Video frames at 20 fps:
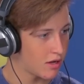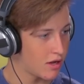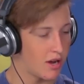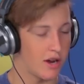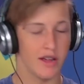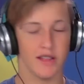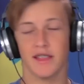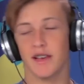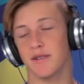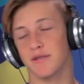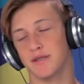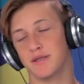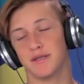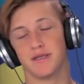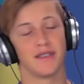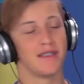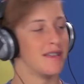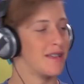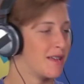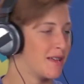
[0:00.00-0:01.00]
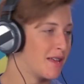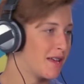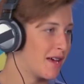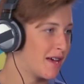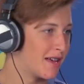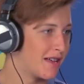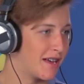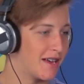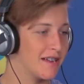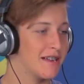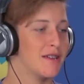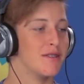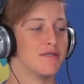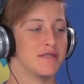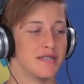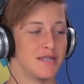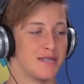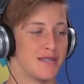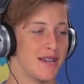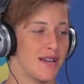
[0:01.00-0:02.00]
Alright, that was... Uh, it was
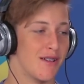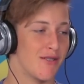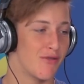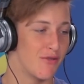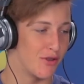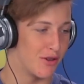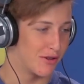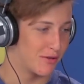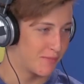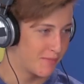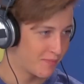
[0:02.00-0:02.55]
this guy's fault.